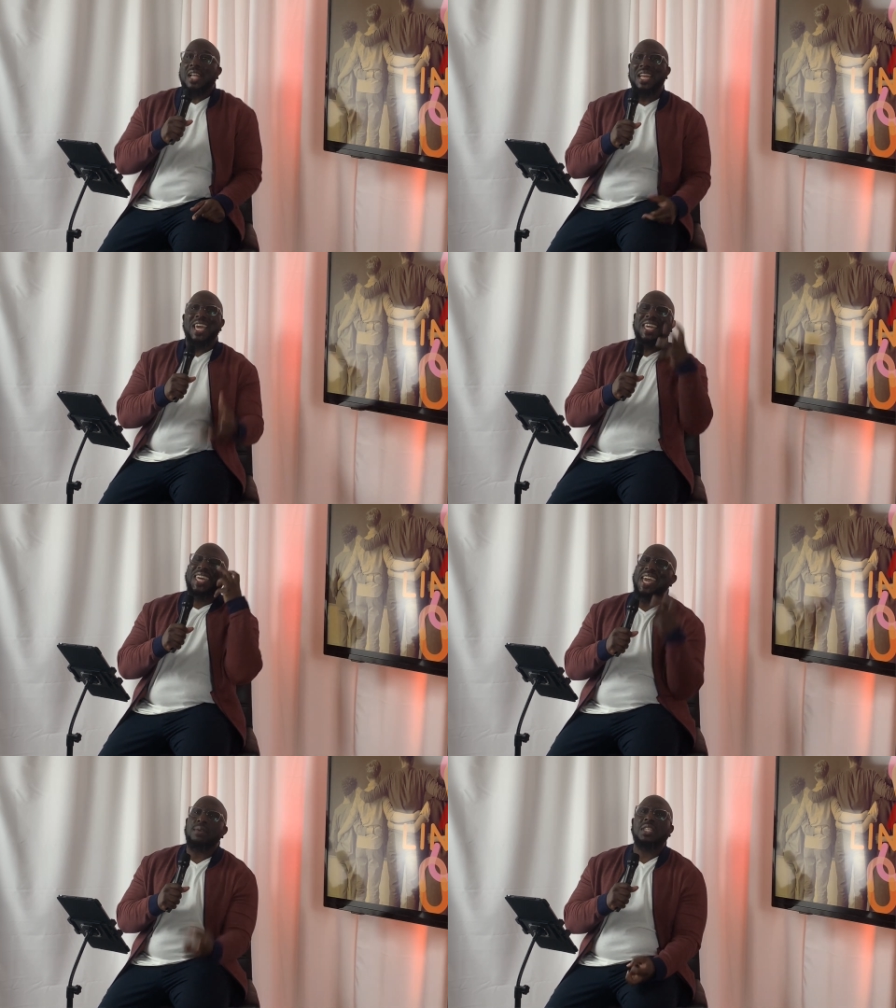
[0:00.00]
that
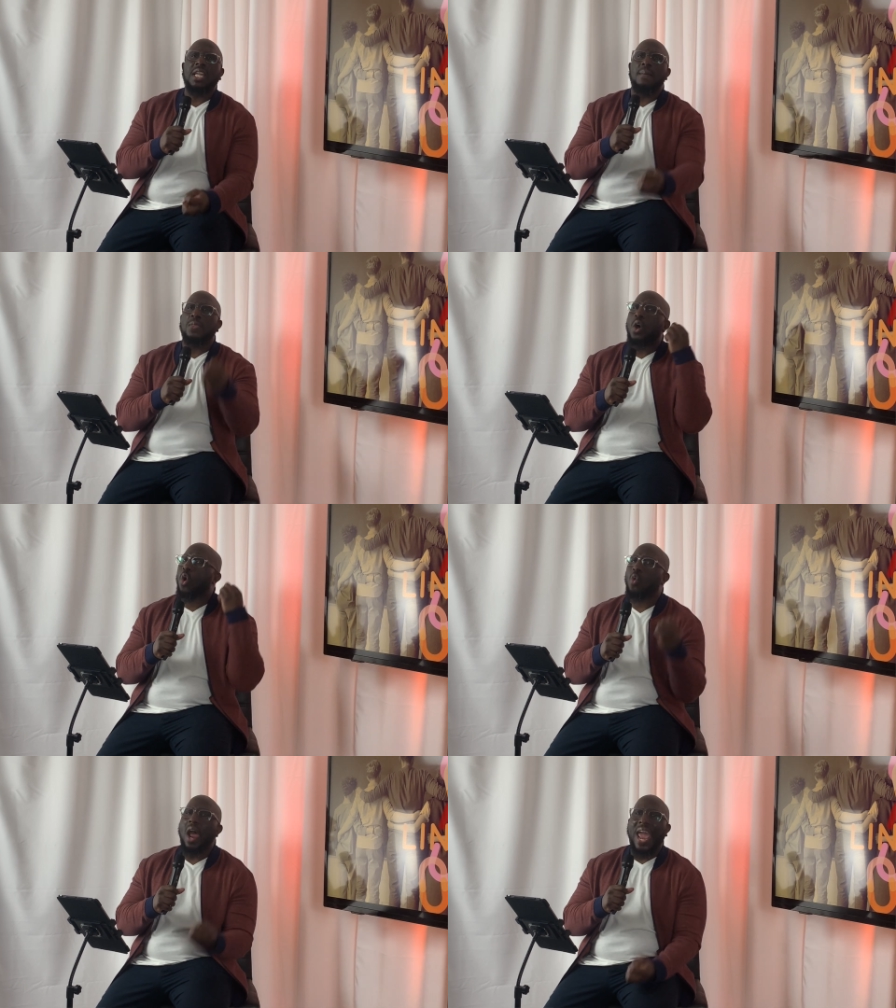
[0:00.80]
it gives them
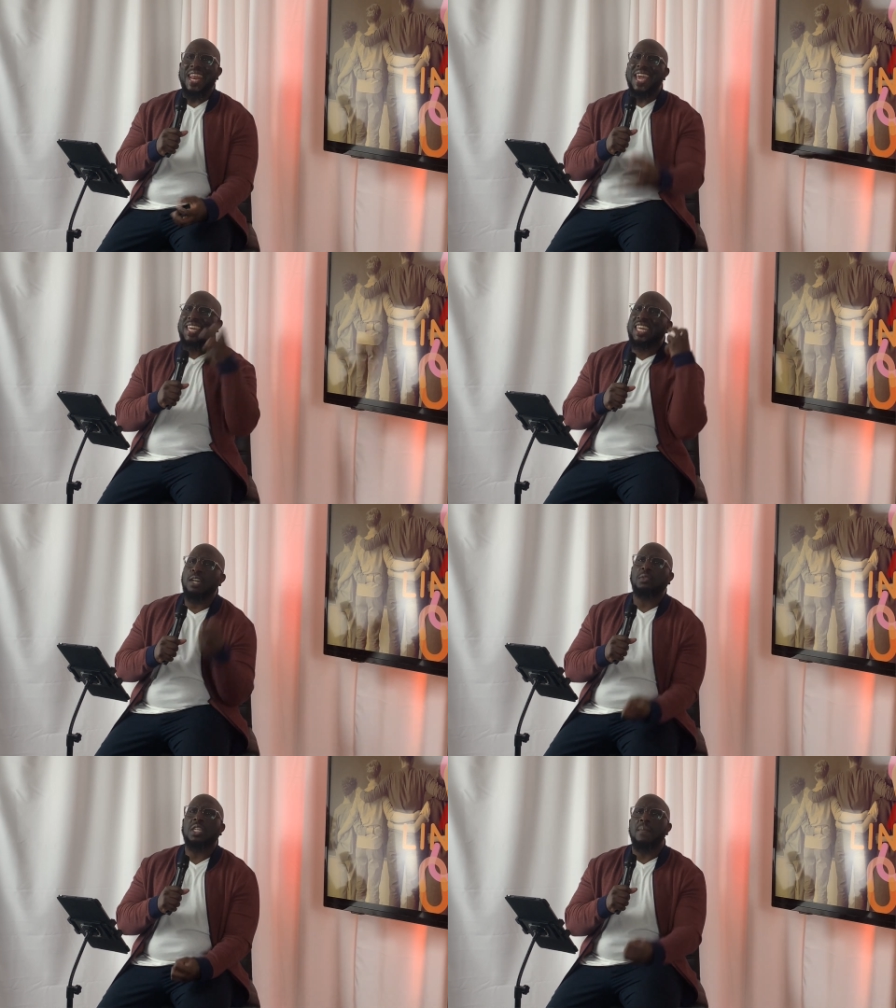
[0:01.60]
the right, it
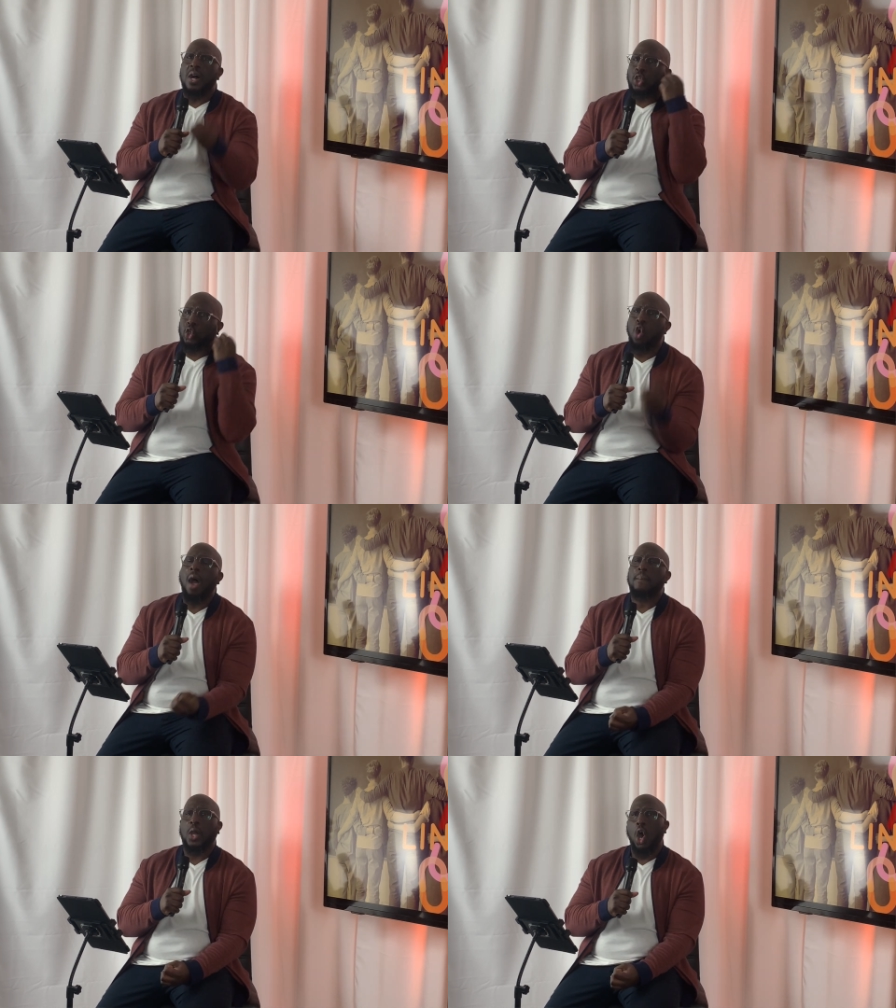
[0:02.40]
gives them a
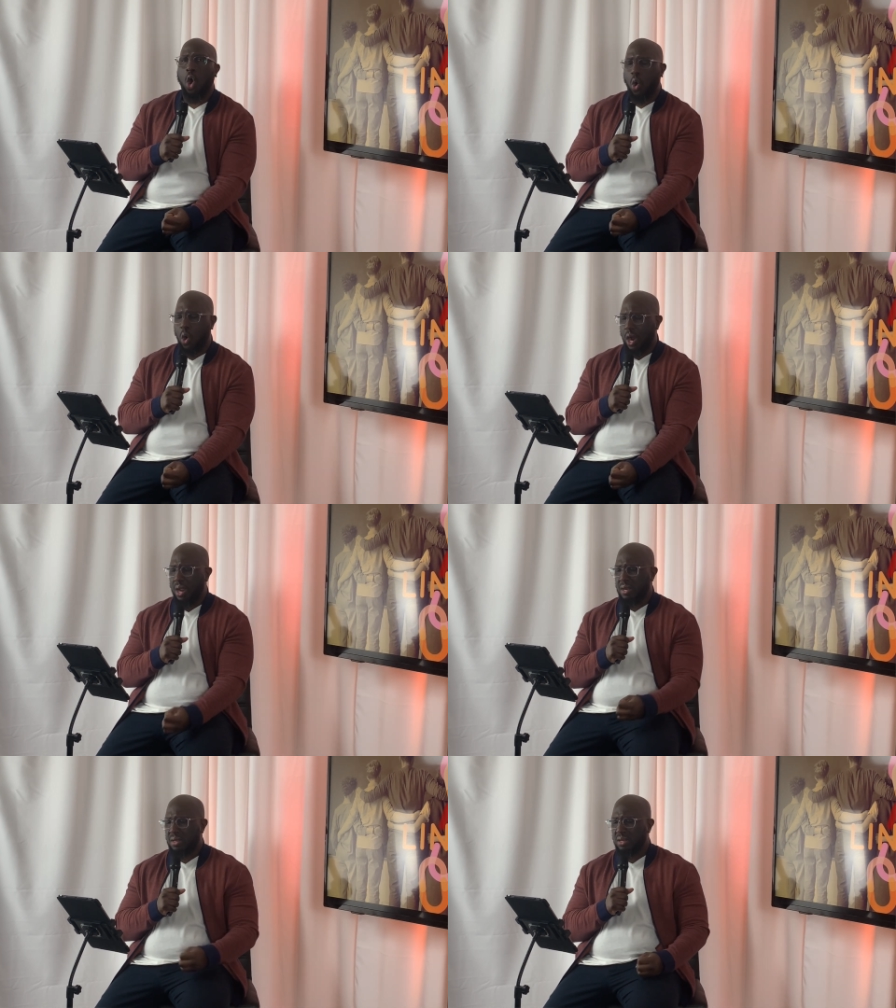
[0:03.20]
trump
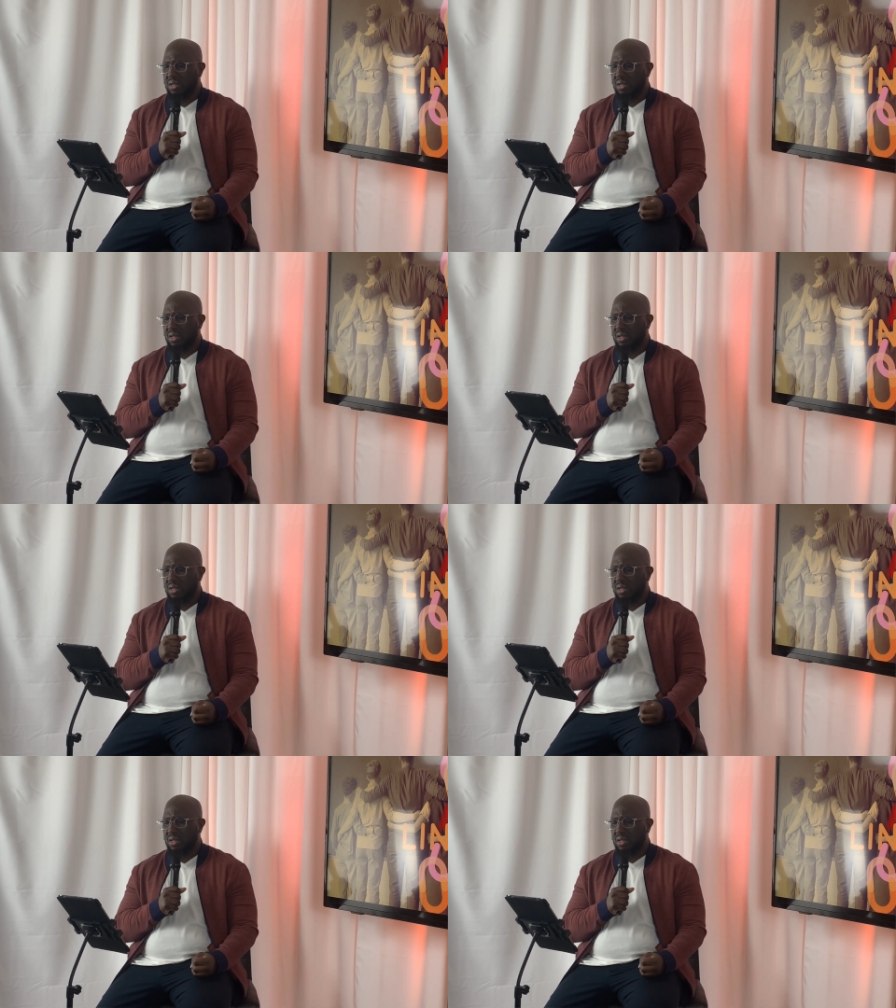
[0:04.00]
card